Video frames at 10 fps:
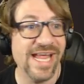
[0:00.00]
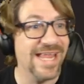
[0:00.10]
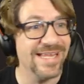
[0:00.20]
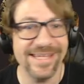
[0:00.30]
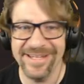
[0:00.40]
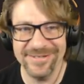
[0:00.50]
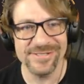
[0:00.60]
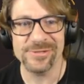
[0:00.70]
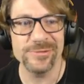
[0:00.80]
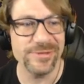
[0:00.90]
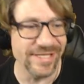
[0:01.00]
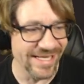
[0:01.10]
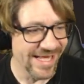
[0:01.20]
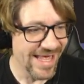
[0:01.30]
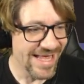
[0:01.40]
And here's the cool thing.
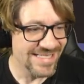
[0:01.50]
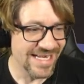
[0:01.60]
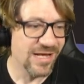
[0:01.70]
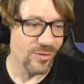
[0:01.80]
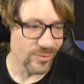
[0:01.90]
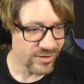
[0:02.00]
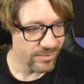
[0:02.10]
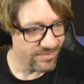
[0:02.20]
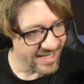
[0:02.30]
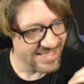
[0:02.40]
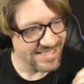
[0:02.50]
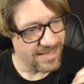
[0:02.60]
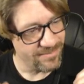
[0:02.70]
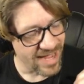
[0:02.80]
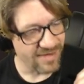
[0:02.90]
Take a really big
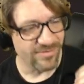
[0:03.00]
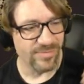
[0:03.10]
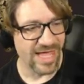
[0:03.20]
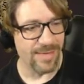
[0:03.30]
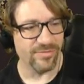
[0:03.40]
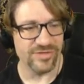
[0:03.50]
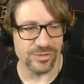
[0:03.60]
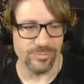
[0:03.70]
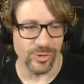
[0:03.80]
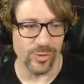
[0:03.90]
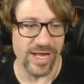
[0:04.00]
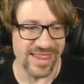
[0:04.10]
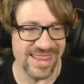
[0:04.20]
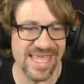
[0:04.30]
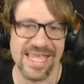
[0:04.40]
step back from the Apple Vision Pro and
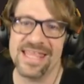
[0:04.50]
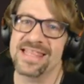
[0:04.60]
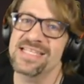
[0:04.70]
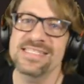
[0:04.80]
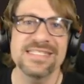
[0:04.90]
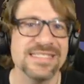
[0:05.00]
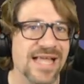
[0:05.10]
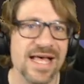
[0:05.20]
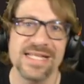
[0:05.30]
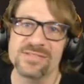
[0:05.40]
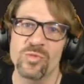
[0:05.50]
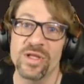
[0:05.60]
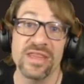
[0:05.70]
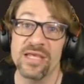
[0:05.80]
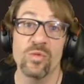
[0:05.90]
think this is not
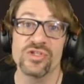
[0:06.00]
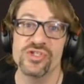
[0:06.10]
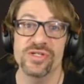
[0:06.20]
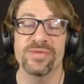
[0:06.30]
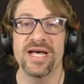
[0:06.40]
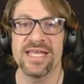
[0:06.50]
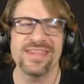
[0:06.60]
what they want you to buy.